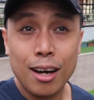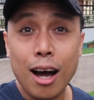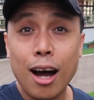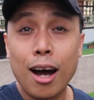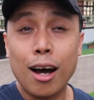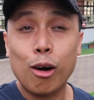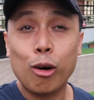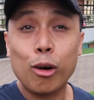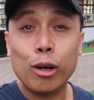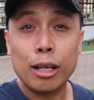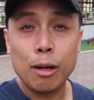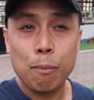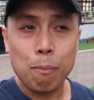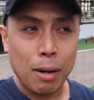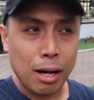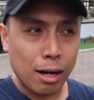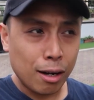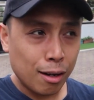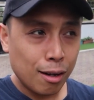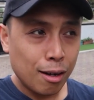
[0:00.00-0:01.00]
or na
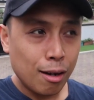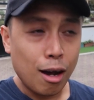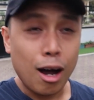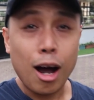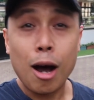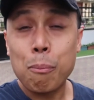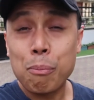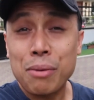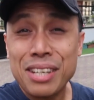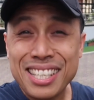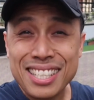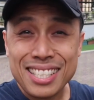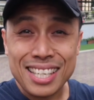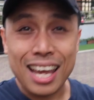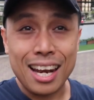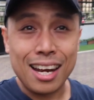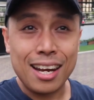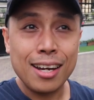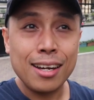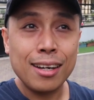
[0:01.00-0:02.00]
pang
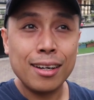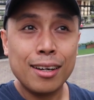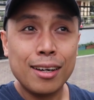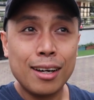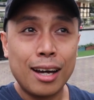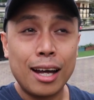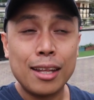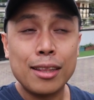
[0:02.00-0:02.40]
pre-selling,